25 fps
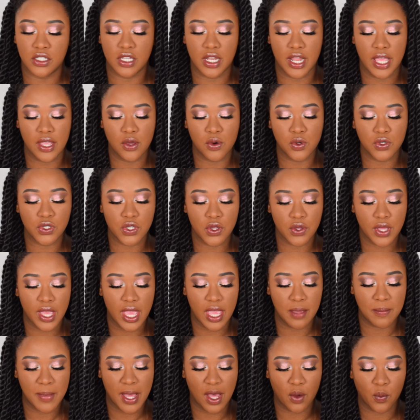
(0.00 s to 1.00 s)
So they also
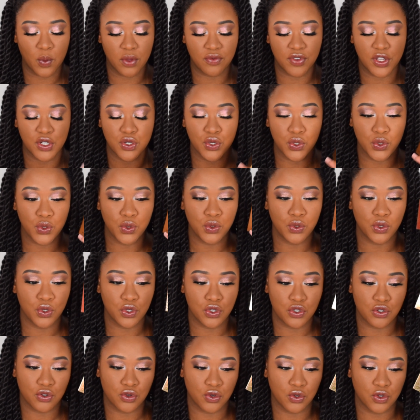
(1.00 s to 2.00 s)
came out with a new
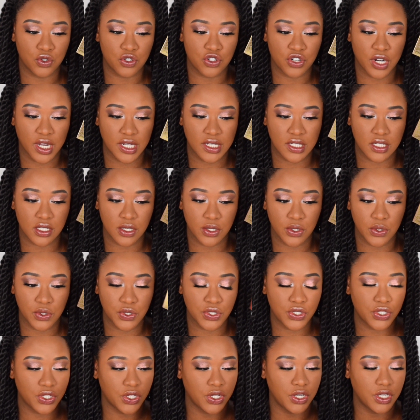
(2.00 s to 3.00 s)
neutral
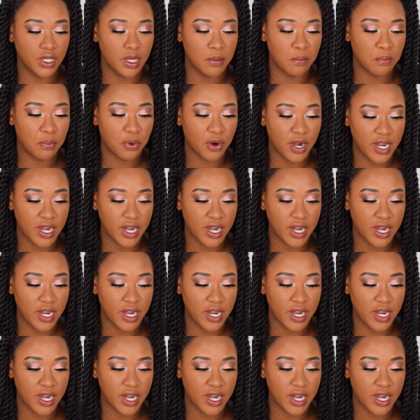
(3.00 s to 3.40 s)
translucent